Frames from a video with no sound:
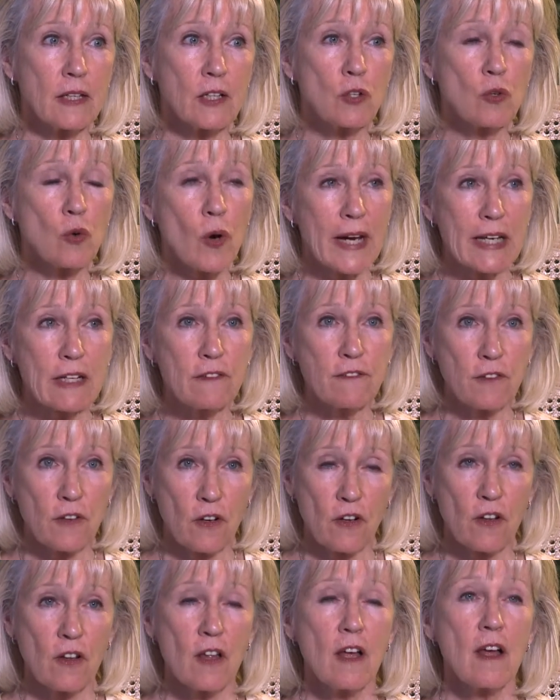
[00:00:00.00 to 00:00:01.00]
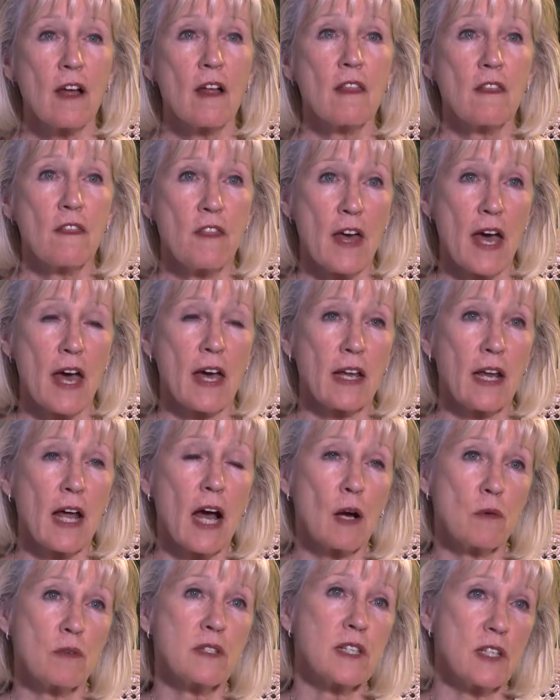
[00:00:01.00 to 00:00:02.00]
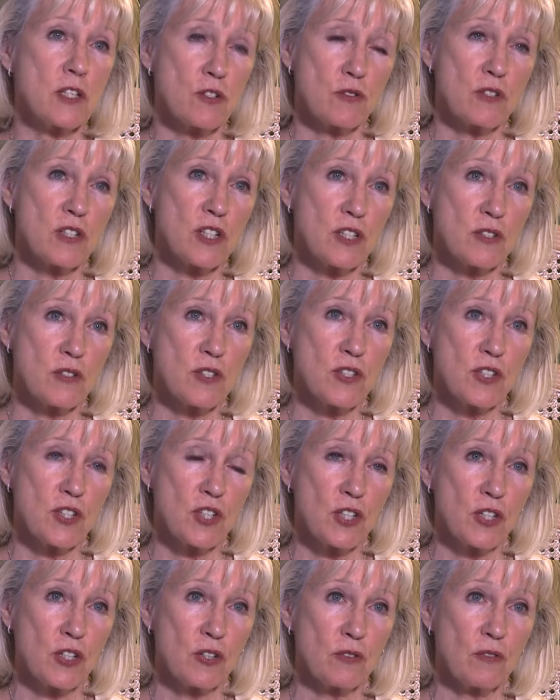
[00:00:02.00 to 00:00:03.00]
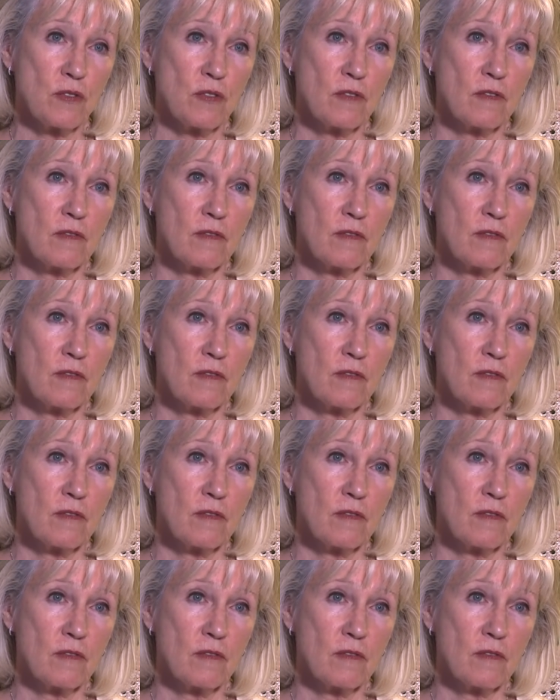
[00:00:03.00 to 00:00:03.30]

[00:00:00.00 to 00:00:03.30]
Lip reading: grateful that I was introduced to